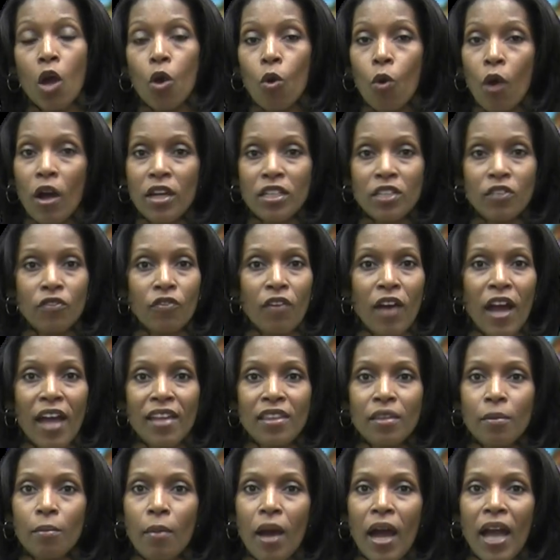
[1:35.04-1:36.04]

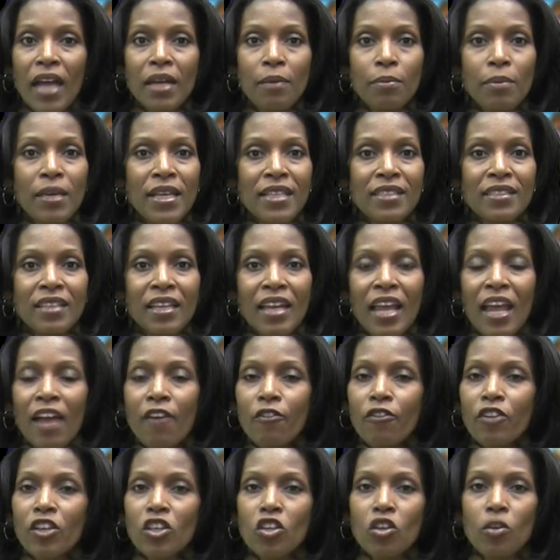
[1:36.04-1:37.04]
Quantifying the mind means that
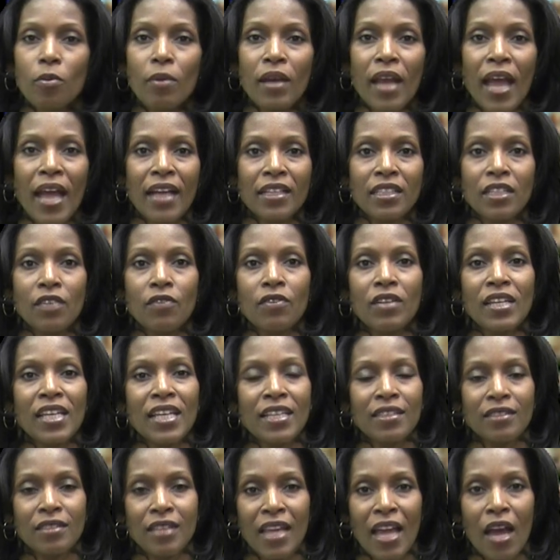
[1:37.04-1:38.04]
every human activity
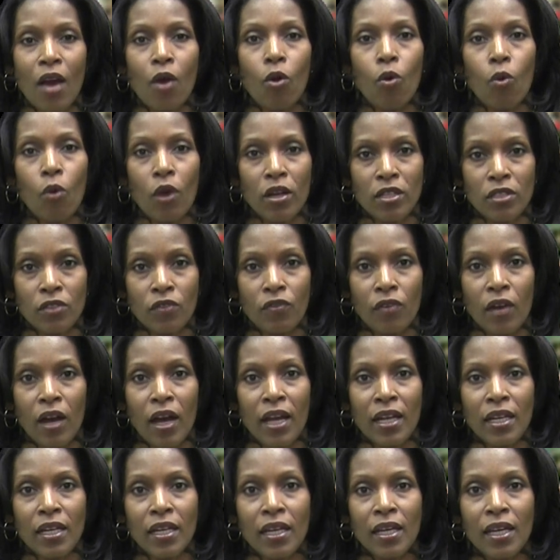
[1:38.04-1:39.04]
is now
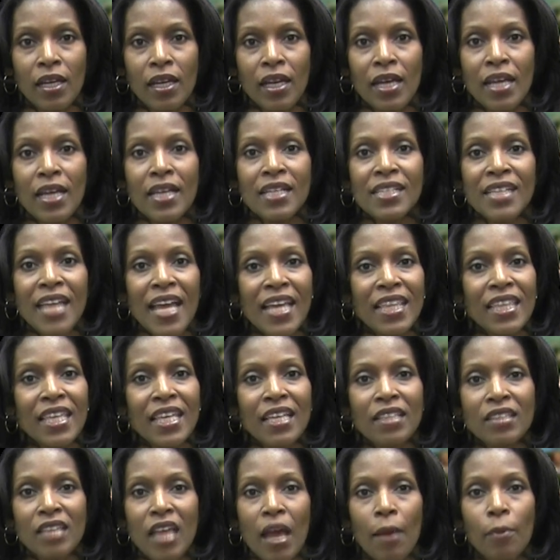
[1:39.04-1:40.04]
quantified. Take the
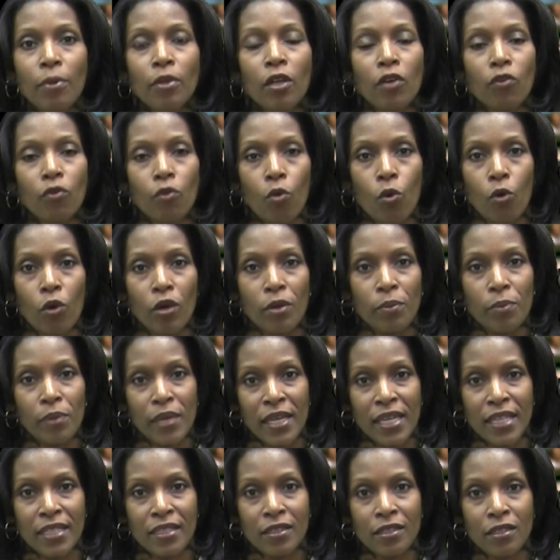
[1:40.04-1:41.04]
example of war and
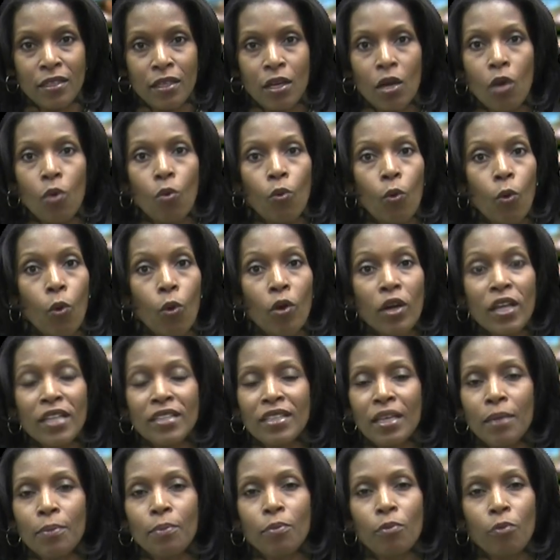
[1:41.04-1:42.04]
peace. War
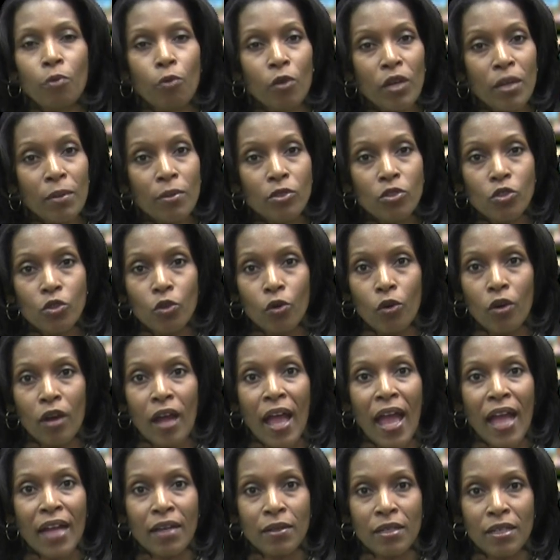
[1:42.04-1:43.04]
is a premature
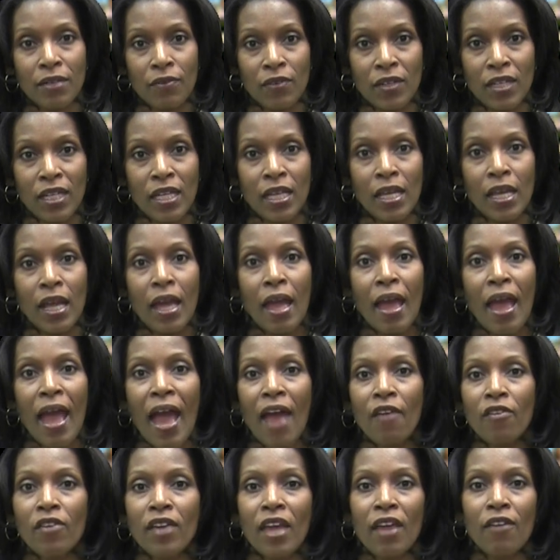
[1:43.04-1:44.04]
activity
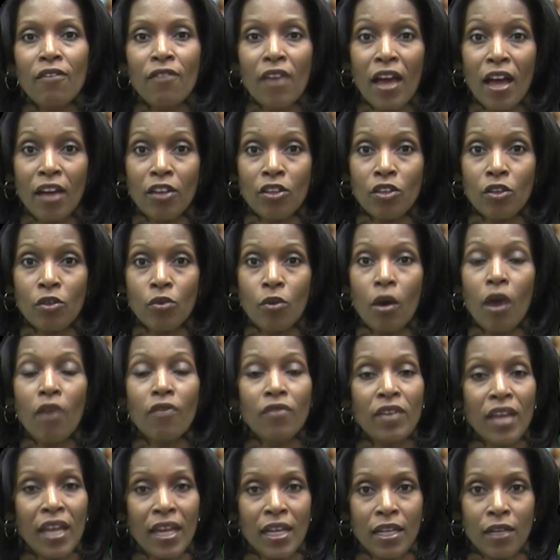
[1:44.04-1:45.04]
having a value of
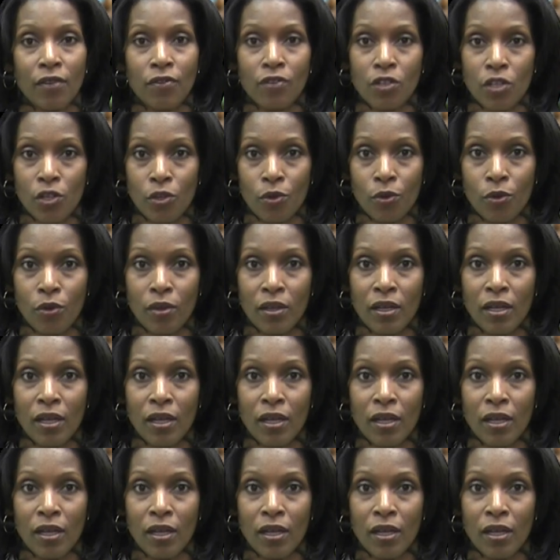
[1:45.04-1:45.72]
-2.